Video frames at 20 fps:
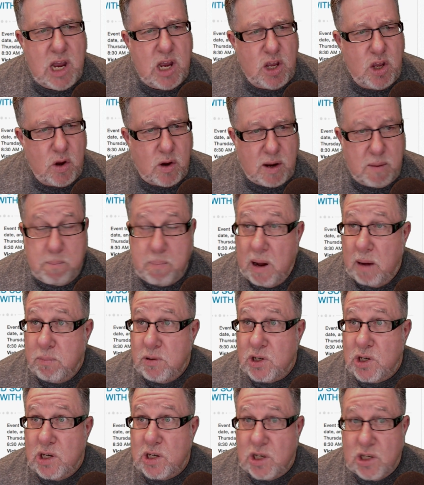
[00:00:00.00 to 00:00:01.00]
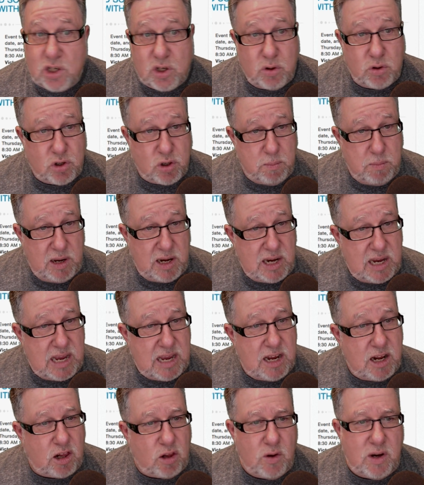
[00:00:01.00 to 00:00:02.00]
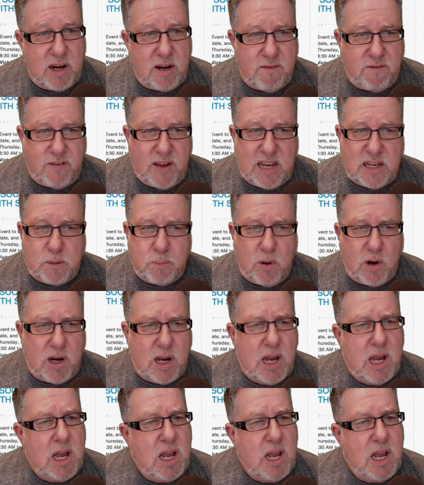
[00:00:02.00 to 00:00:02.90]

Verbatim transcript: You can publish it to social media, including to Facebook.